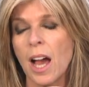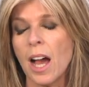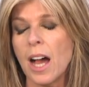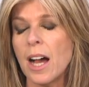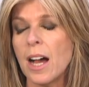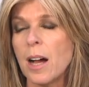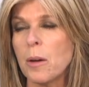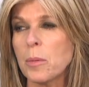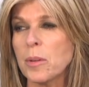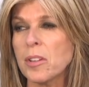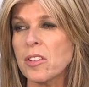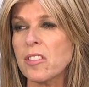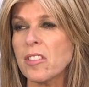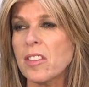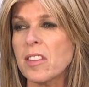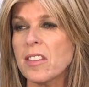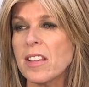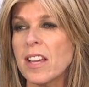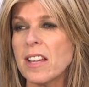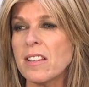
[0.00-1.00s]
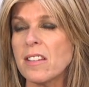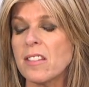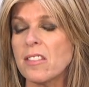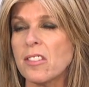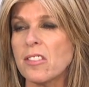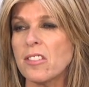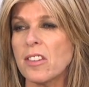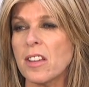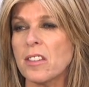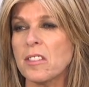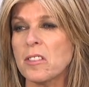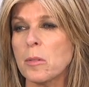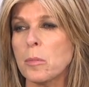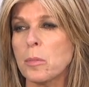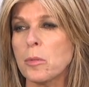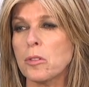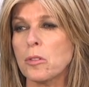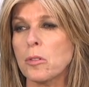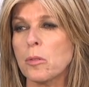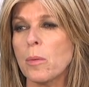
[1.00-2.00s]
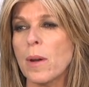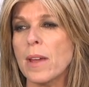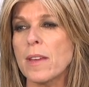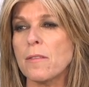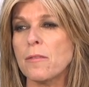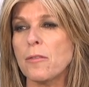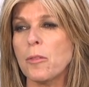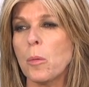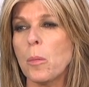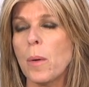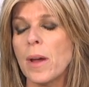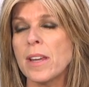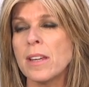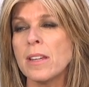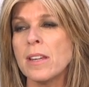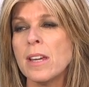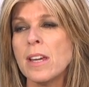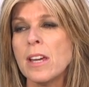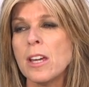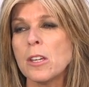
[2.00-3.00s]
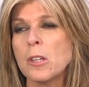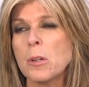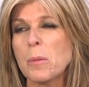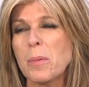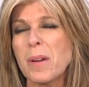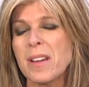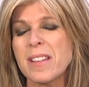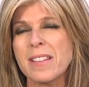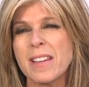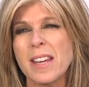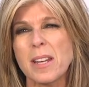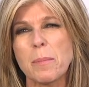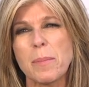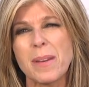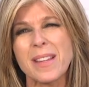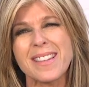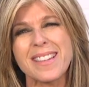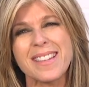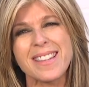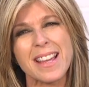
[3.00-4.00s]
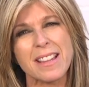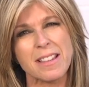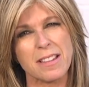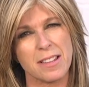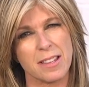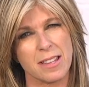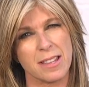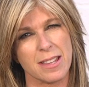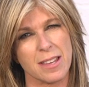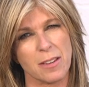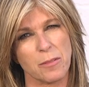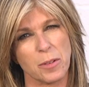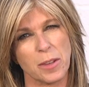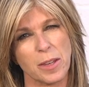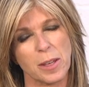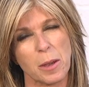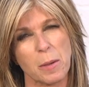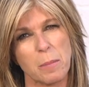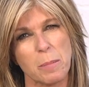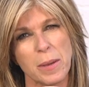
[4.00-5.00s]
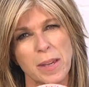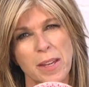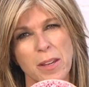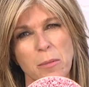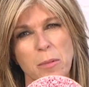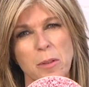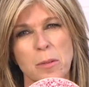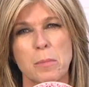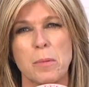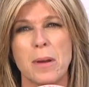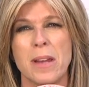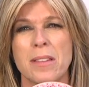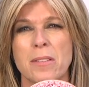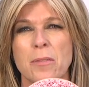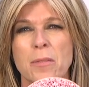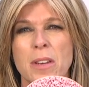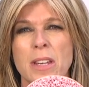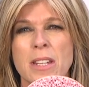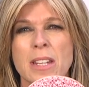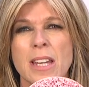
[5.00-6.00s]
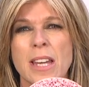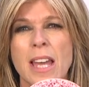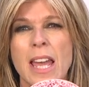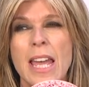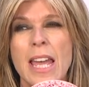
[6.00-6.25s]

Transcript: uh, which the sender suggested was great for when your breasts get a bit sensitive and they go bigger with breastfeeding.